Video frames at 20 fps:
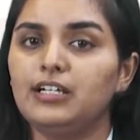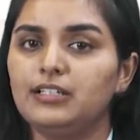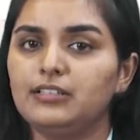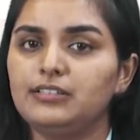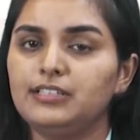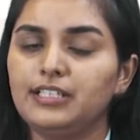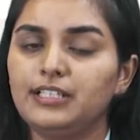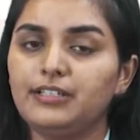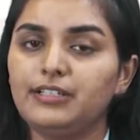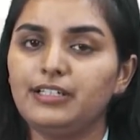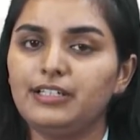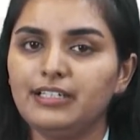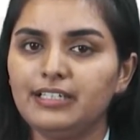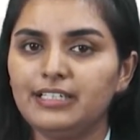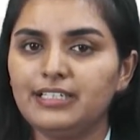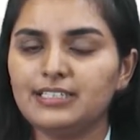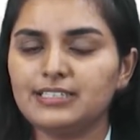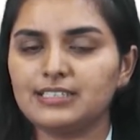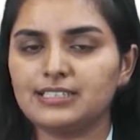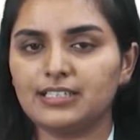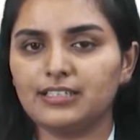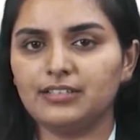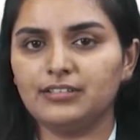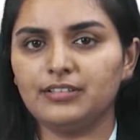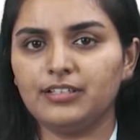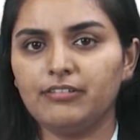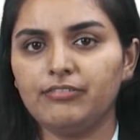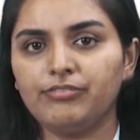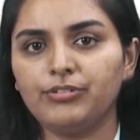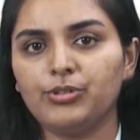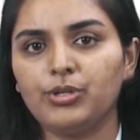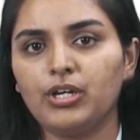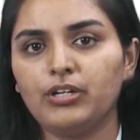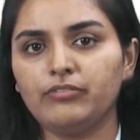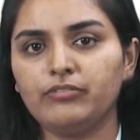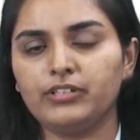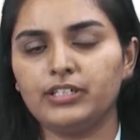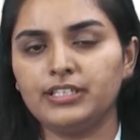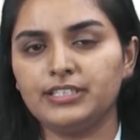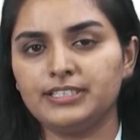There is, if you
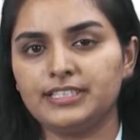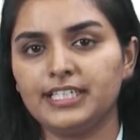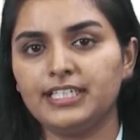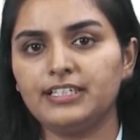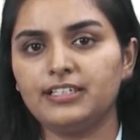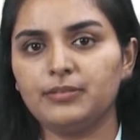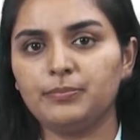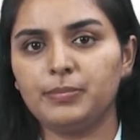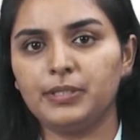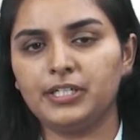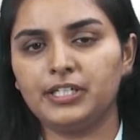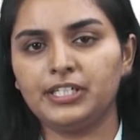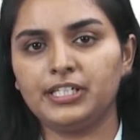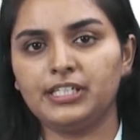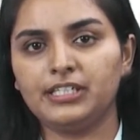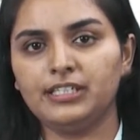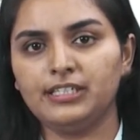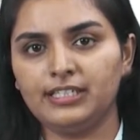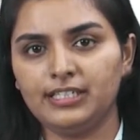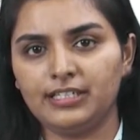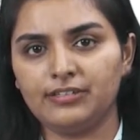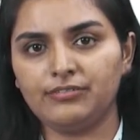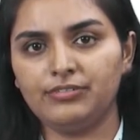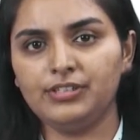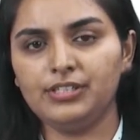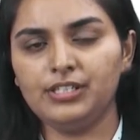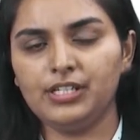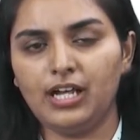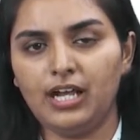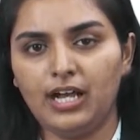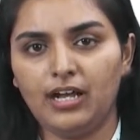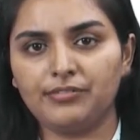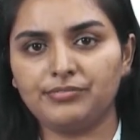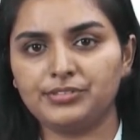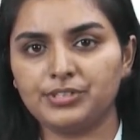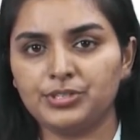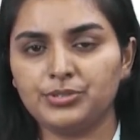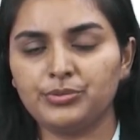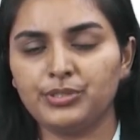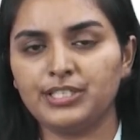have attained a particular level
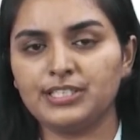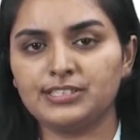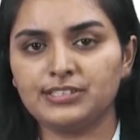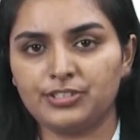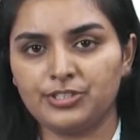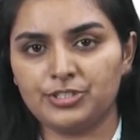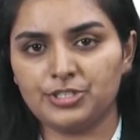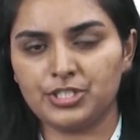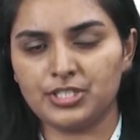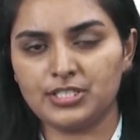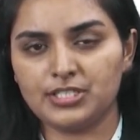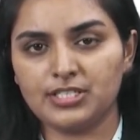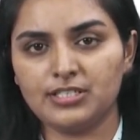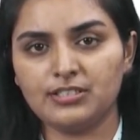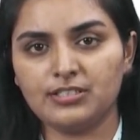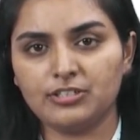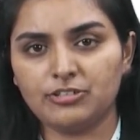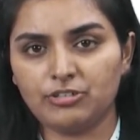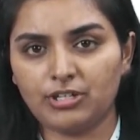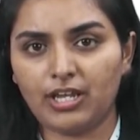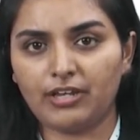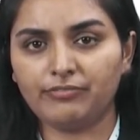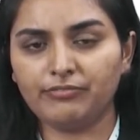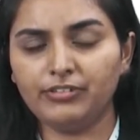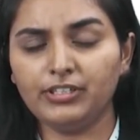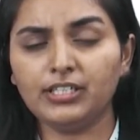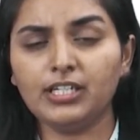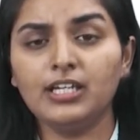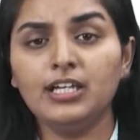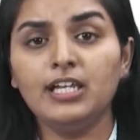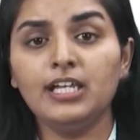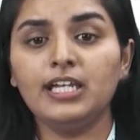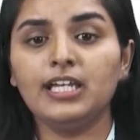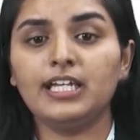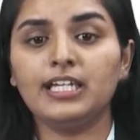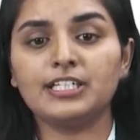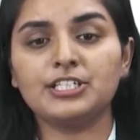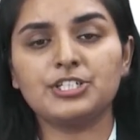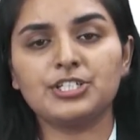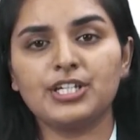after doing search engine, the traffic,
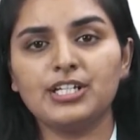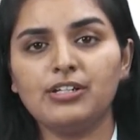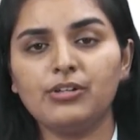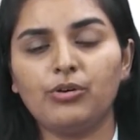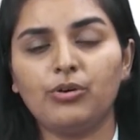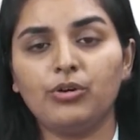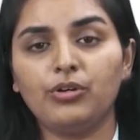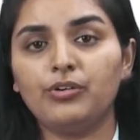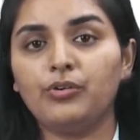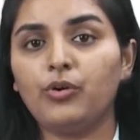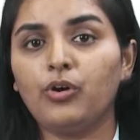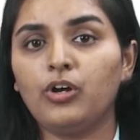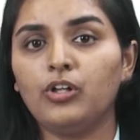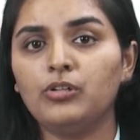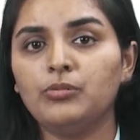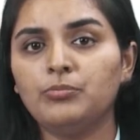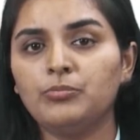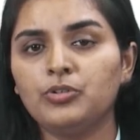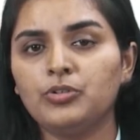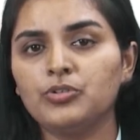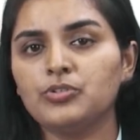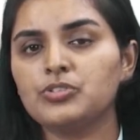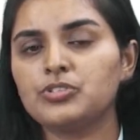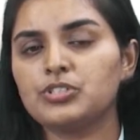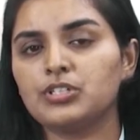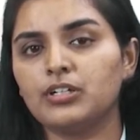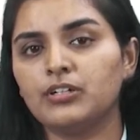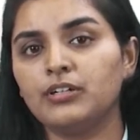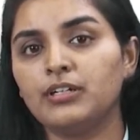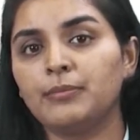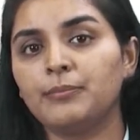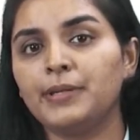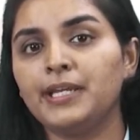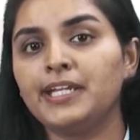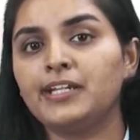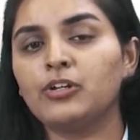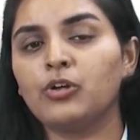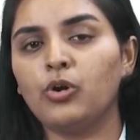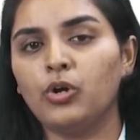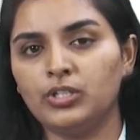it shall almost
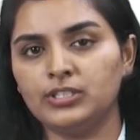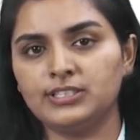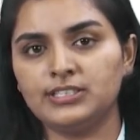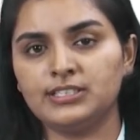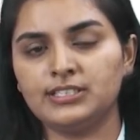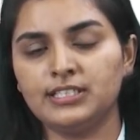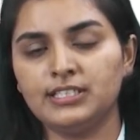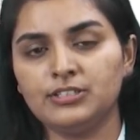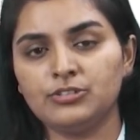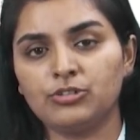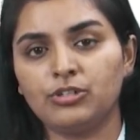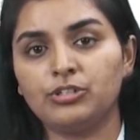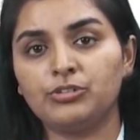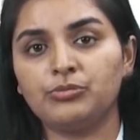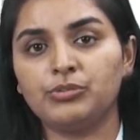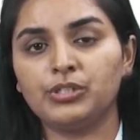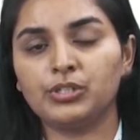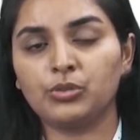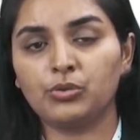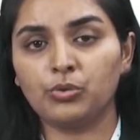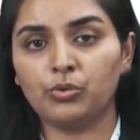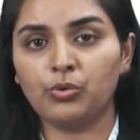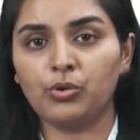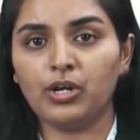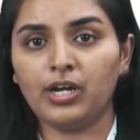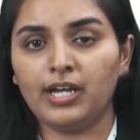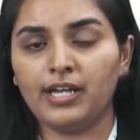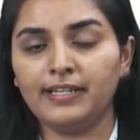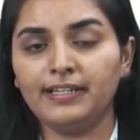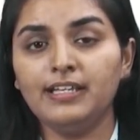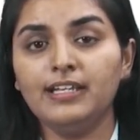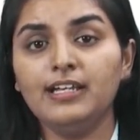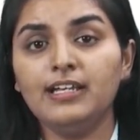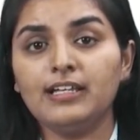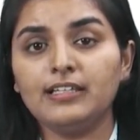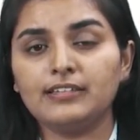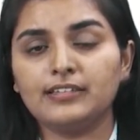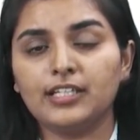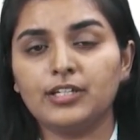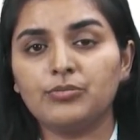remain constant or it will go high.
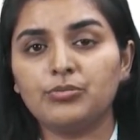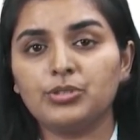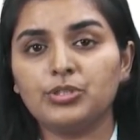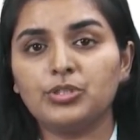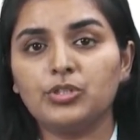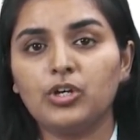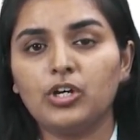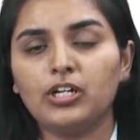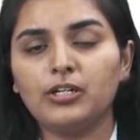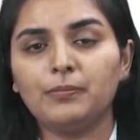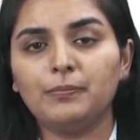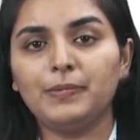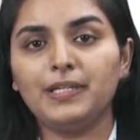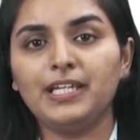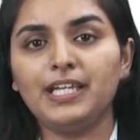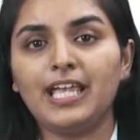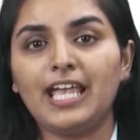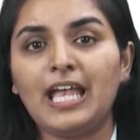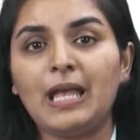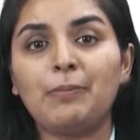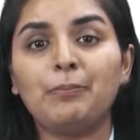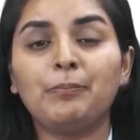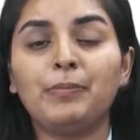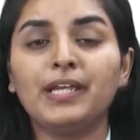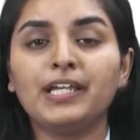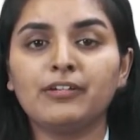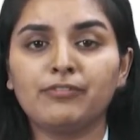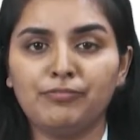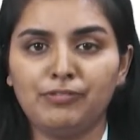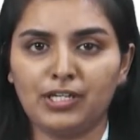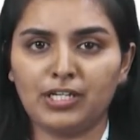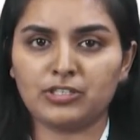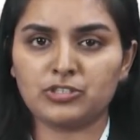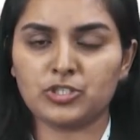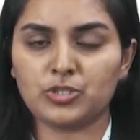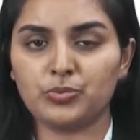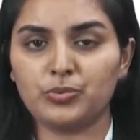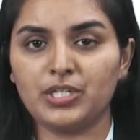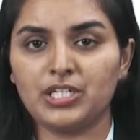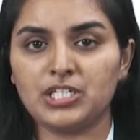There would not be epic
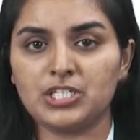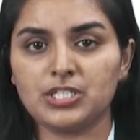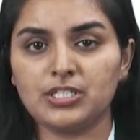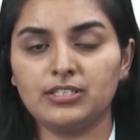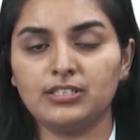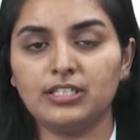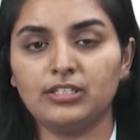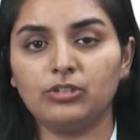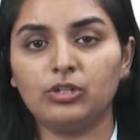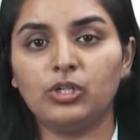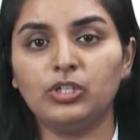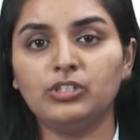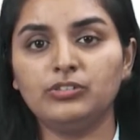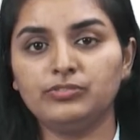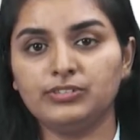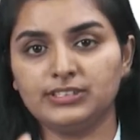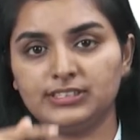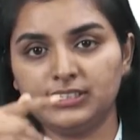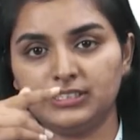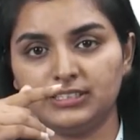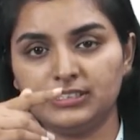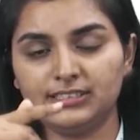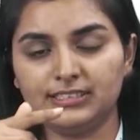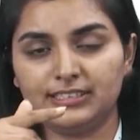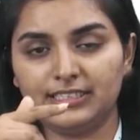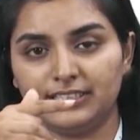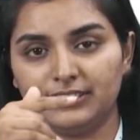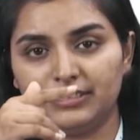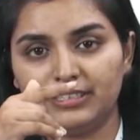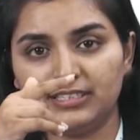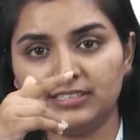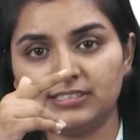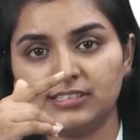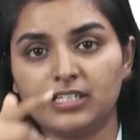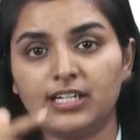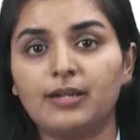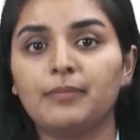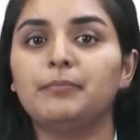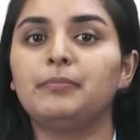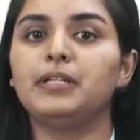fluctuation that all of a sudden there is a
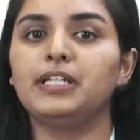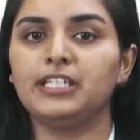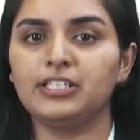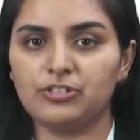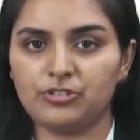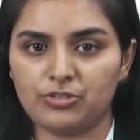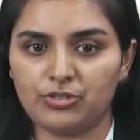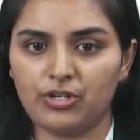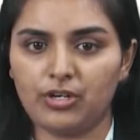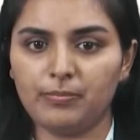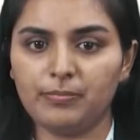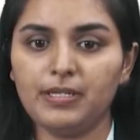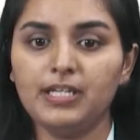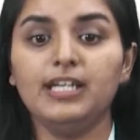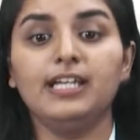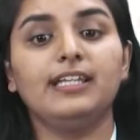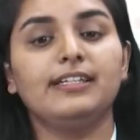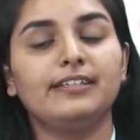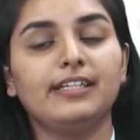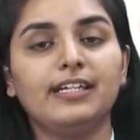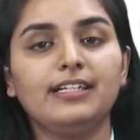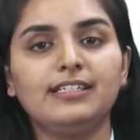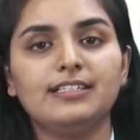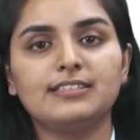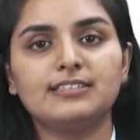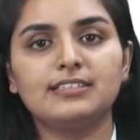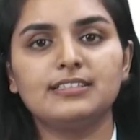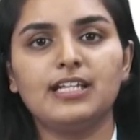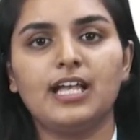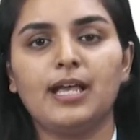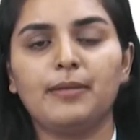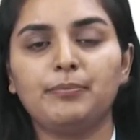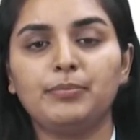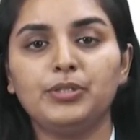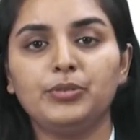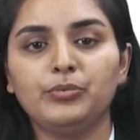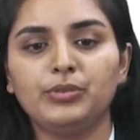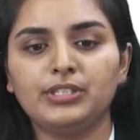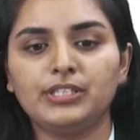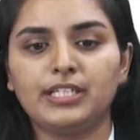complete drop. That doesn't
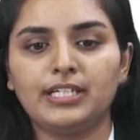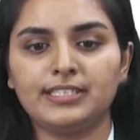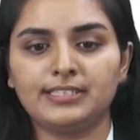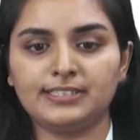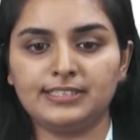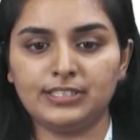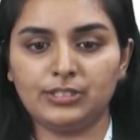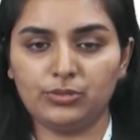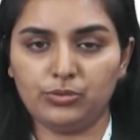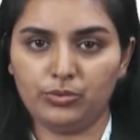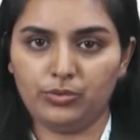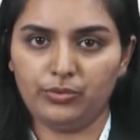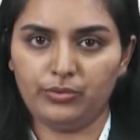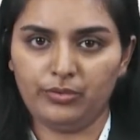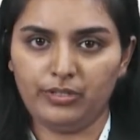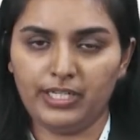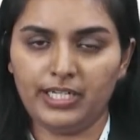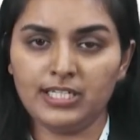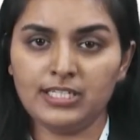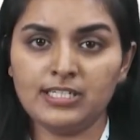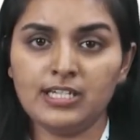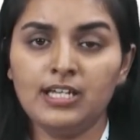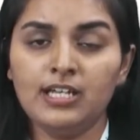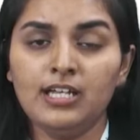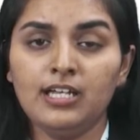happen with SEO, right?